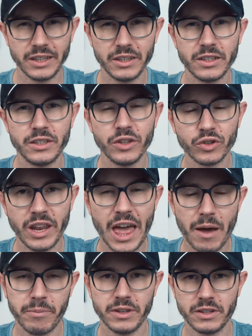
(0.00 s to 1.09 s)
and this usually
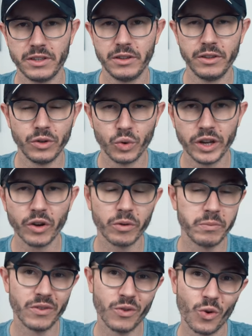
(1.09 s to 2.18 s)
happens during or
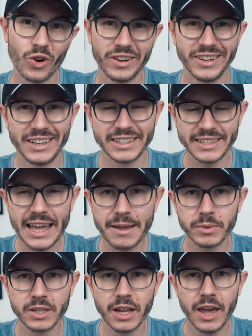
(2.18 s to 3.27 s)
before the
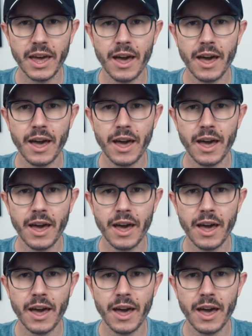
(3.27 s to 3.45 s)
exams,